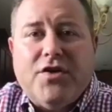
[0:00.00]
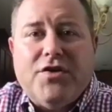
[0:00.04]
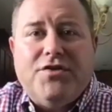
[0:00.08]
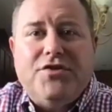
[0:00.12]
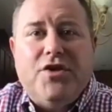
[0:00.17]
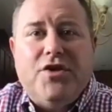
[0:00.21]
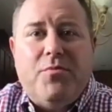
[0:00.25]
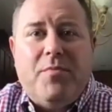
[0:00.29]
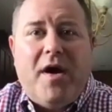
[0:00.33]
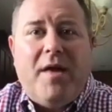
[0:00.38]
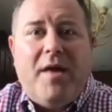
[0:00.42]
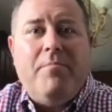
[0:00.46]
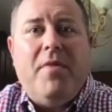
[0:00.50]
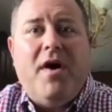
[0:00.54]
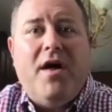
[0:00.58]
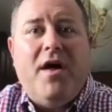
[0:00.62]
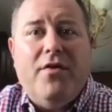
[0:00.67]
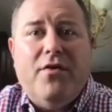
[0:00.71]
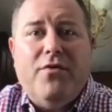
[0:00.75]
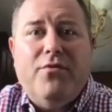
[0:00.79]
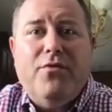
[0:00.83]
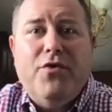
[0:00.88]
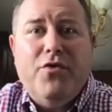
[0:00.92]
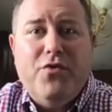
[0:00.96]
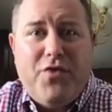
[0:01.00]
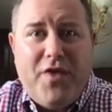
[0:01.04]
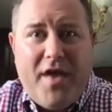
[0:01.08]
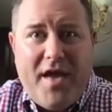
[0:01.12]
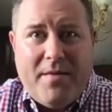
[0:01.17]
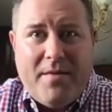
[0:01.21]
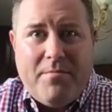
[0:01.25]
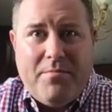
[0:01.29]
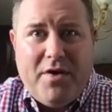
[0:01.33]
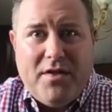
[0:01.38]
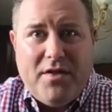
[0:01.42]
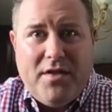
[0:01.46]
So my mother, Ruth
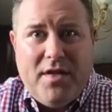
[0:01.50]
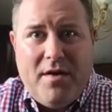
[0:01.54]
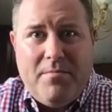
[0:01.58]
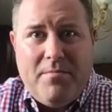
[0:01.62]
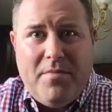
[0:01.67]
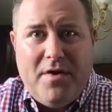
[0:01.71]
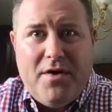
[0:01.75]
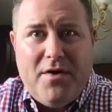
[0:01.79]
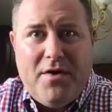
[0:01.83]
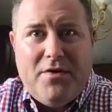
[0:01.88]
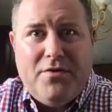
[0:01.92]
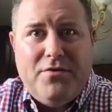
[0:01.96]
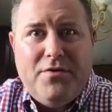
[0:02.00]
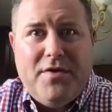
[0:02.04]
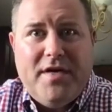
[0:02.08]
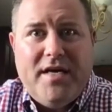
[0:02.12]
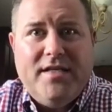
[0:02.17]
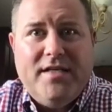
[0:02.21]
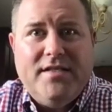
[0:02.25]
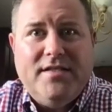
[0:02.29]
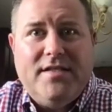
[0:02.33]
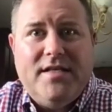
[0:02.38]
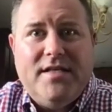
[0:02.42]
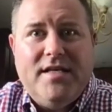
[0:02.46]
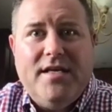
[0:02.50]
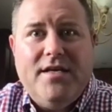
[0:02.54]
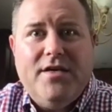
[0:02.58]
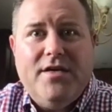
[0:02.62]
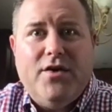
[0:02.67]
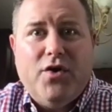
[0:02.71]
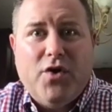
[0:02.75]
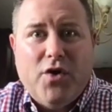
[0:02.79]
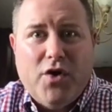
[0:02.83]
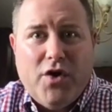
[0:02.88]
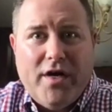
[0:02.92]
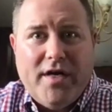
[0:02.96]
Ann Palumbo, is the
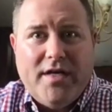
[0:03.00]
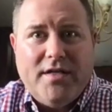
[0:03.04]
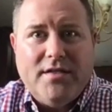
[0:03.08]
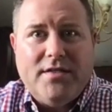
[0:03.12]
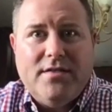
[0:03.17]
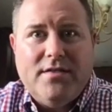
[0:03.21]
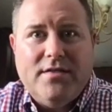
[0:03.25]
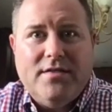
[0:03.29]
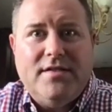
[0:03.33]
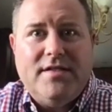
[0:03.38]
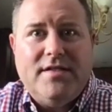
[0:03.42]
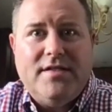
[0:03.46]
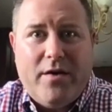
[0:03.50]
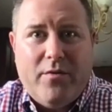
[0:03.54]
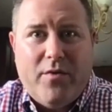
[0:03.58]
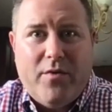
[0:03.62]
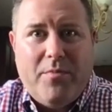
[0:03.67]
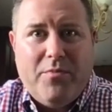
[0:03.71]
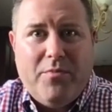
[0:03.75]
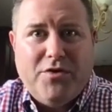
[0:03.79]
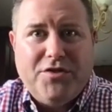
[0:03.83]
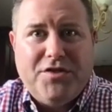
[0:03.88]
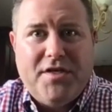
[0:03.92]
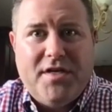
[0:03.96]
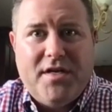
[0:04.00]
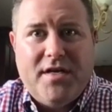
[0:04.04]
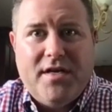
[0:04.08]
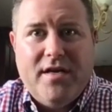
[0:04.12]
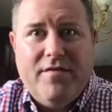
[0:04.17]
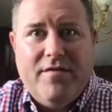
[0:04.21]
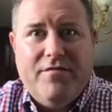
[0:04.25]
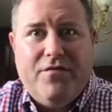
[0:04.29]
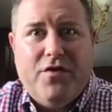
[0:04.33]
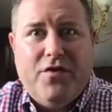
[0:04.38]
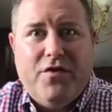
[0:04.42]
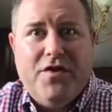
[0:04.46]
current state
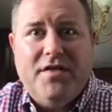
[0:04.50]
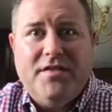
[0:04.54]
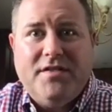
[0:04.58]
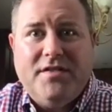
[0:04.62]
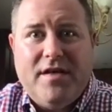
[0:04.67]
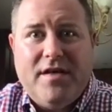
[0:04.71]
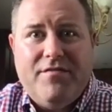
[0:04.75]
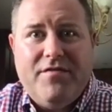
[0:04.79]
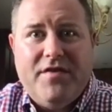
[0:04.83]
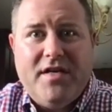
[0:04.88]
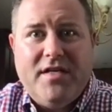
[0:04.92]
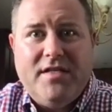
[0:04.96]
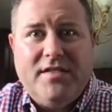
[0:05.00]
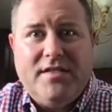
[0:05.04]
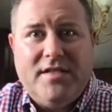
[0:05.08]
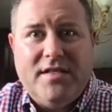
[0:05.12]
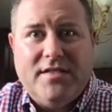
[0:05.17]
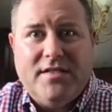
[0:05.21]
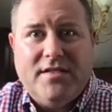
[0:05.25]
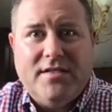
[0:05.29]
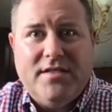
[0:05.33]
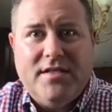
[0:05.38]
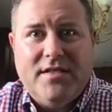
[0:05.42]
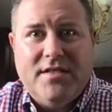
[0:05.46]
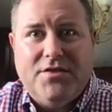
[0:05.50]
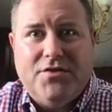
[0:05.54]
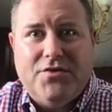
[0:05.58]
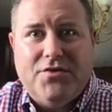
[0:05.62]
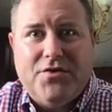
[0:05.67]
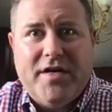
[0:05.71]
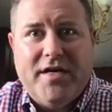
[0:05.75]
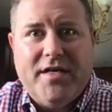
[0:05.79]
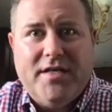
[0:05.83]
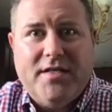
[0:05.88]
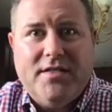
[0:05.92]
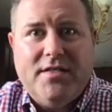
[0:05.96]
representative for the 76th
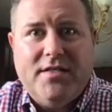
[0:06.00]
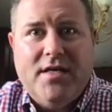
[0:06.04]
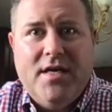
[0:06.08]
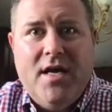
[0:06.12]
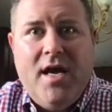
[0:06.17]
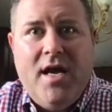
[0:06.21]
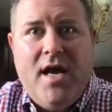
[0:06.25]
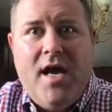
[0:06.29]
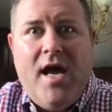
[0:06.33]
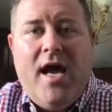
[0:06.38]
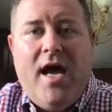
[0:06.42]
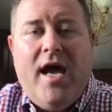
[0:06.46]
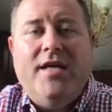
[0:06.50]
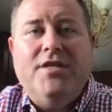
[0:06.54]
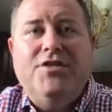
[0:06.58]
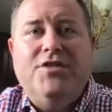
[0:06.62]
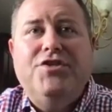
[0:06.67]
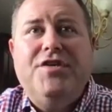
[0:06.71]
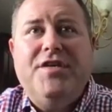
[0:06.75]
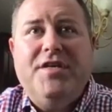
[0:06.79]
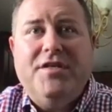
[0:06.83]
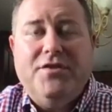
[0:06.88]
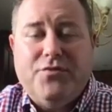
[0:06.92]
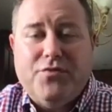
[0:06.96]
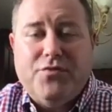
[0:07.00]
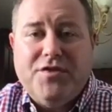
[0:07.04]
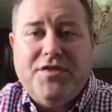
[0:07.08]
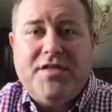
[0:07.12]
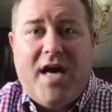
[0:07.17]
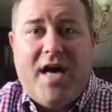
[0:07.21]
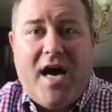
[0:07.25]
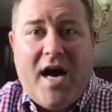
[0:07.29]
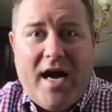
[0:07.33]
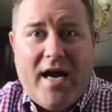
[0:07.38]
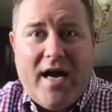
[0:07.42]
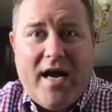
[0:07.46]
district, and she is
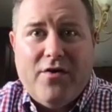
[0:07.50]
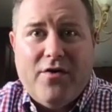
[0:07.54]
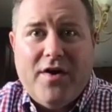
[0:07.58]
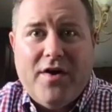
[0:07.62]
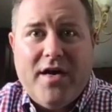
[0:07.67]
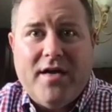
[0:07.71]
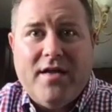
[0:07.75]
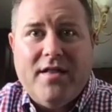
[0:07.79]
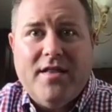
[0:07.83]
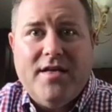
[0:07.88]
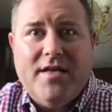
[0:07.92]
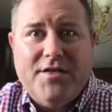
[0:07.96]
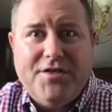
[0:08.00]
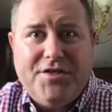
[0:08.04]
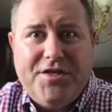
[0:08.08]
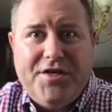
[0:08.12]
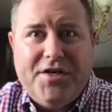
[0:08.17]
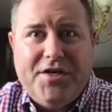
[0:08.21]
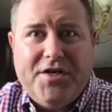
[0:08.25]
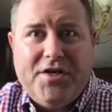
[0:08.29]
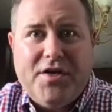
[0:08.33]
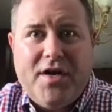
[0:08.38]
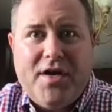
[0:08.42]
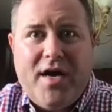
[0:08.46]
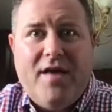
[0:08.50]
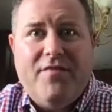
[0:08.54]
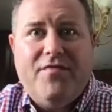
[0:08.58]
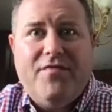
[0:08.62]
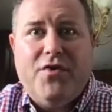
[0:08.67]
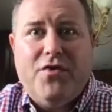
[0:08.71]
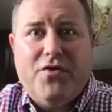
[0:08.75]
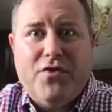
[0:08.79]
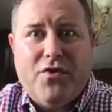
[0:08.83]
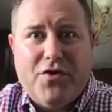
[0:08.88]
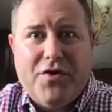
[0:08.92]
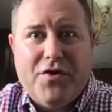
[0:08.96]
retiring this year
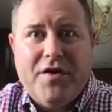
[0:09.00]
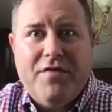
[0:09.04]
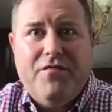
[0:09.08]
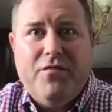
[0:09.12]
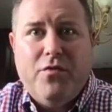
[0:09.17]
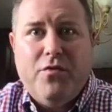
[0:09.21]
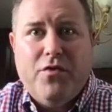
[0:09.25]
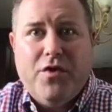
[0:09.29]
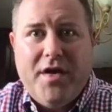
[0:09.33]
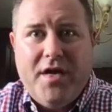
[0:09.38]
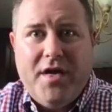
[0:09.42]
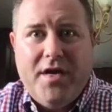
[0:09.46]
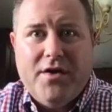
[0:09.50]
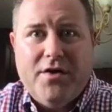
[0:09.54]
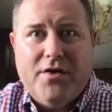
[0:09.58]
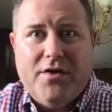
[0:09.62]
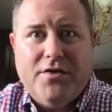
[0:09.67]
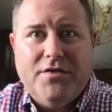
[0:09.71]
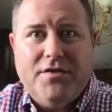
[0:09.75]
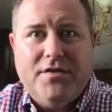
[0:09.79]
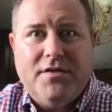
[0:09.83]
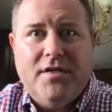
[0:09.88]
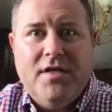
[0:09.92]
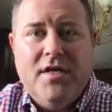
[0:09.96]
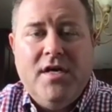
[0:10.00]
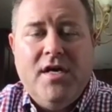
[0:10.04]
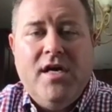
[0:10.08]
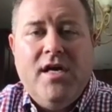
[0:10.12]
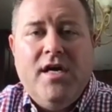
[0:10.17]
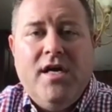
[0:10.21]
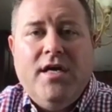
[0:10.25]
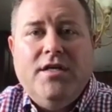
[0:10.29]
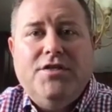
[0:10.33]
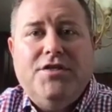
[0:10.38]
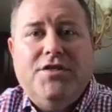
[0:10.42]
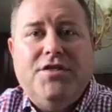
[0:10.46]
after 34 years.
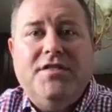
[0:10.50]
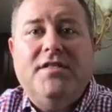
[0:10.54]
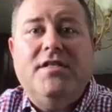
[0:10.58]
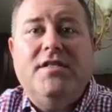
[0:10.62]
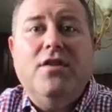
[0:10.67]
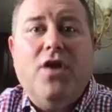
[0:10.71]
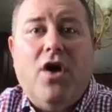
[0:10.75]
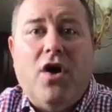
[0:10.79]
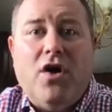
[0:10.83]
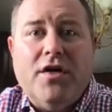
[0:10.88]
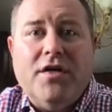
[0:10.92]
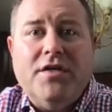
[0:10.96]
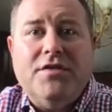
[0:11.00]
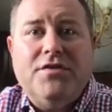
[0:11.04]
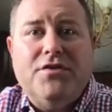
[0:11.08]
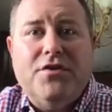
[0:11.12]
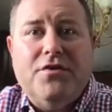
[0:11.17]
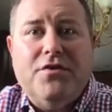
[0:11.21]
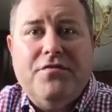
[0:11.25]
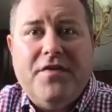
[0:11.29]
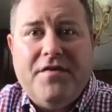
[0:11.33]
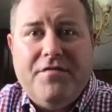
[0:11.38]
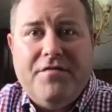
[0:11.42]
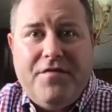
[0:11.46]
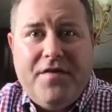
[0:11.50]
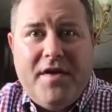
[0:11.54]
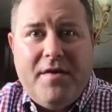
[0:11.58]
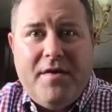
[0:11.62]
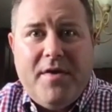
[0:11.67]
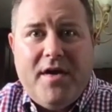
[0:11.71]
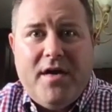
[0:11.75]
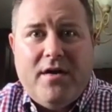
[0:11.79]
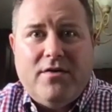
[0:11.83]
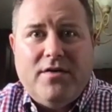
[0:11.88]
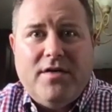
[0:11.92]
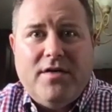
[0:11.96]
She's the longest serving
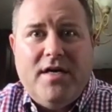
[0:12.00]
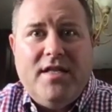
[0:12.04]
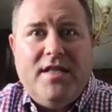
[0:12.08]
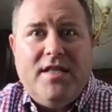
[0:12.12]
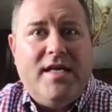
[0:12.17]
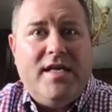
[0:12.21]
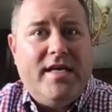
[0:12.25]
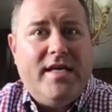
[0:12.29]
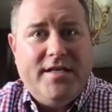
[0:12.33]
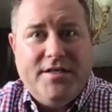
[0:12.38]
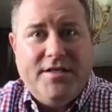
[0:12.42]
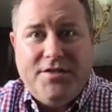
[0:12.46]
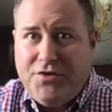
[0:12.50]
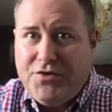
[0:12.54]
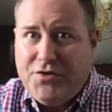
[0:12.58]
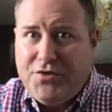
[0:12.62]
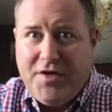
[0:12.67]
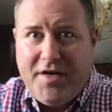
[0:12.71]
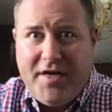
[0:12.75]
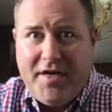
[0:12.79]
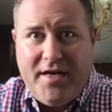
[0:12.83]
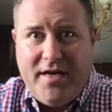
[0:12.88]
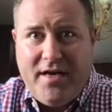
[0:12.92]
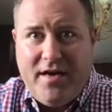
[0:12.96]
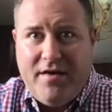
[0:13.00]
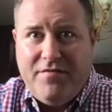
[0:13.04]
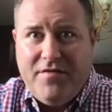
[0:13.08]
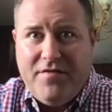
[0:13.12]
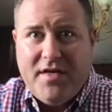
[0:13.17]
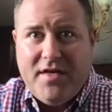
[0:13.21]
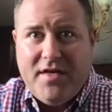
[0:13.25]
female in the history of the